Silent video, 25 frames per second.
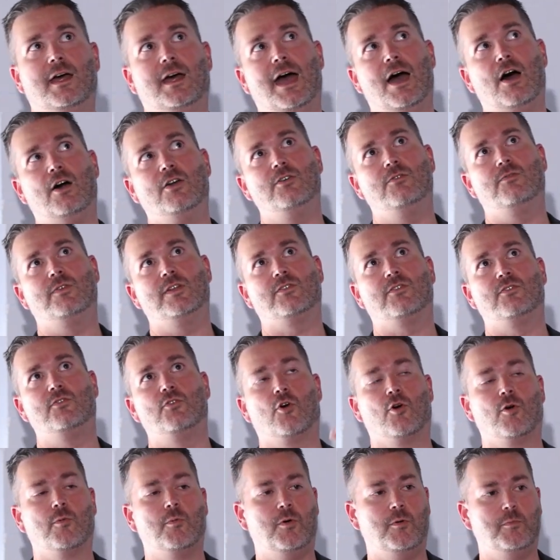out of its
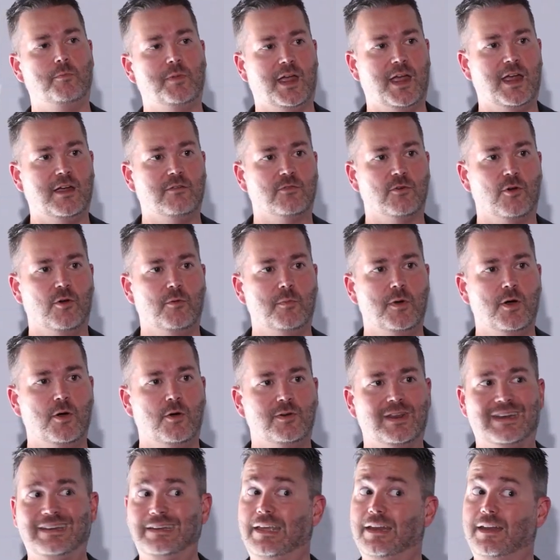normal behavioral
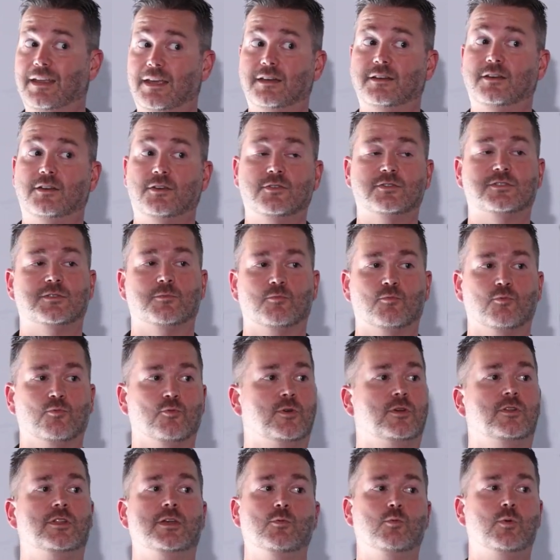mode and getting it to do some
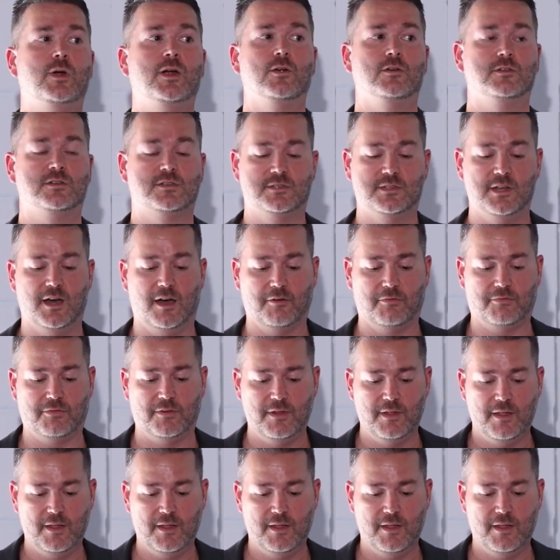really weird stuff.